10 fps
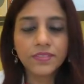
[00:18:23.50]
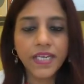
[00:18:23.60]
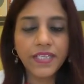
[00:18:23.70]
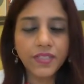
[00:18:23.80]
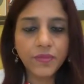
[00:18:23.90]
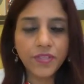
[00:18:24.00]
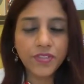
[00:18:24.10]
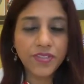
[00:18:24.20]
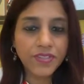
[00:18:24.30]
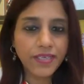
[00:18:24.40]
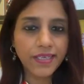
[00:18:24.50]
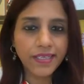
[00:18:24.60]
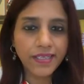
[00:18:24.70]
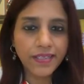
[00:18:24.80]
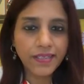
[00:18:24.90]
So any questions,
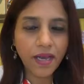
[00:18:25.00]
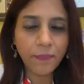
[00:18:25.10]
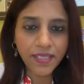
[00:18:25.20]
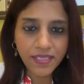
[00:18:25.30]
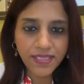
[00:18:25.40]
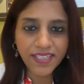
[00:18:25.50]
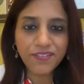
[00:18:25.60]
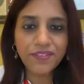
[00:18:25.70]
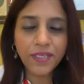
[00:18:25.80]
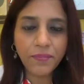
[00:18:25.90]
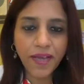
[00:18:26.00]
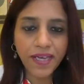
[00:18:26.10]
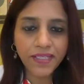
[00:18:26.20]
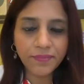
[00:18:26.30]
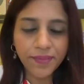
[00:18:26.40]
any comments, any feedback,